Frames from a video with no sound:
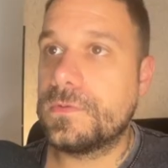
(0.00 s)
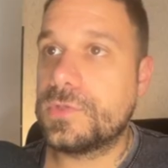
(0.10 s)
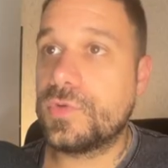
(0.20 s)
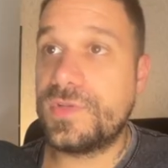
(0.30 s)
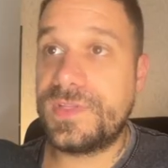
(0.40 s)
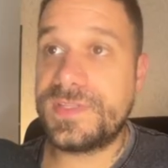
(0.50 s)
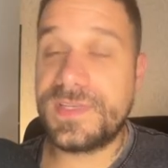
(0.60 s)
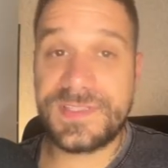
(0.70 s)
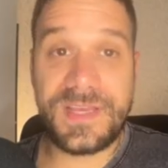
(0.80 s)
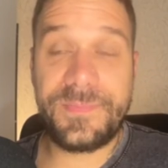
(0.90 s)
So in this
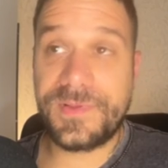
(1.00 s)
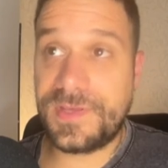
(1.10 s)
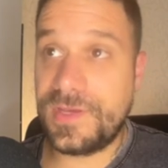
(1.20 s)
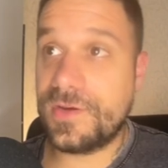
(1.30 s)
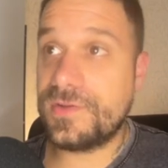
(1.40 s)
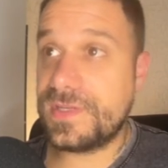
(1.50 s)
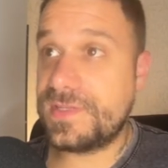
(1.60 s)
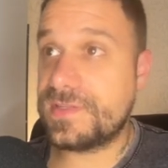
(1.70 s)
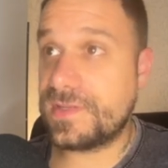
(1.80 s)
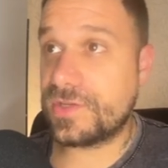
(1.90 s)
example here, this
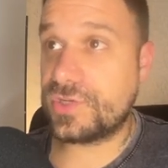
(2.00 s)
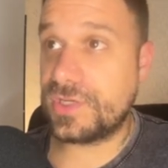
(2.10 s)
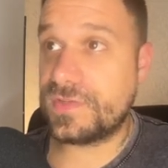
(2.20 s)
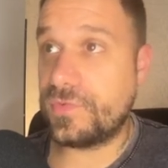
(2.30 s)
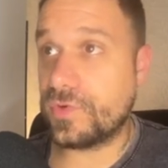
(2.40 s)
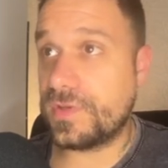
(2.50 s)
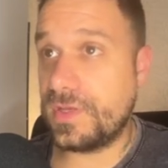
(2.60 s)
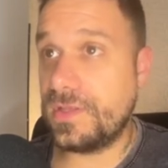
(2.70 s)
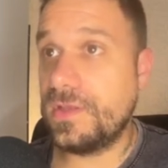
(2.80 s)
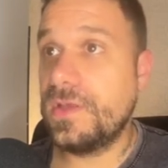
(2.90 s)
is Next.js
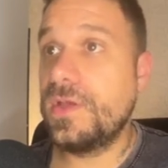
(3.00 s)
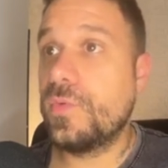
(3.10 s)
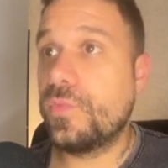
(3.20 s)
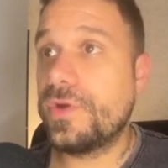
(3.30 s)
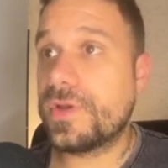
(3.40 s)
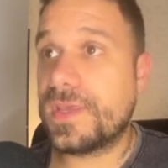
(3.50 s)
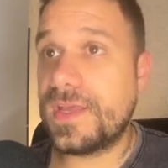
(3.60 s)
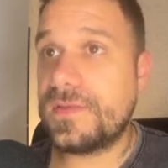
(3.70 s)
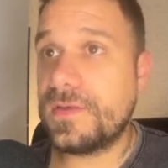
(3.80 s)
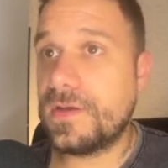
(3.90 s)
fourteen, we are
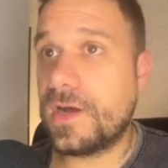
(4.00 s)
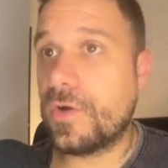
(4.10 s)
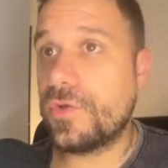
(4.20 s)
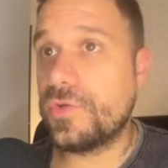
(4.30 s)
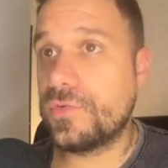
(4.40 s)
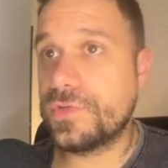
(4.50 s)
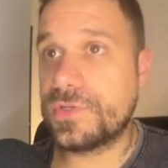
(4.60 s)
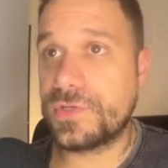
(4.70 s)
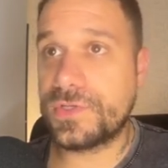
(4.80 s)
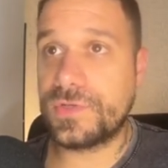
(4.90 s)
getting our
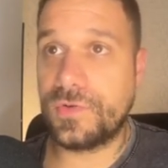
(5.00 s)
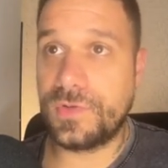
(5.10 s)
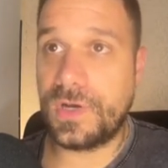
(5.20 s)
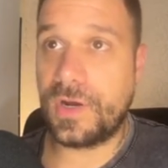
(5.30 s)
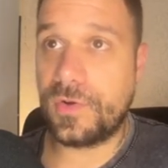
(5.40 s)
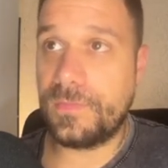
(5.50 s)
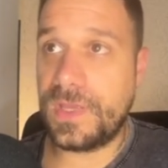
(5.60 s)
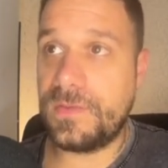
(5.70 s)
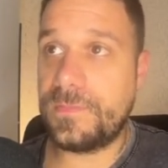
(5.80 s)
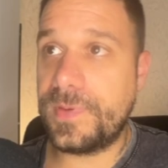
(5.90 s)
users on our
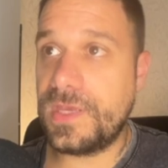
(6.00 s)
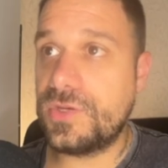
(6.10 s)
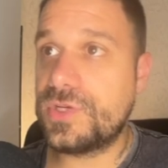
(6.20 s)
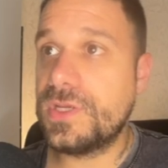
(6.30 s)
main page,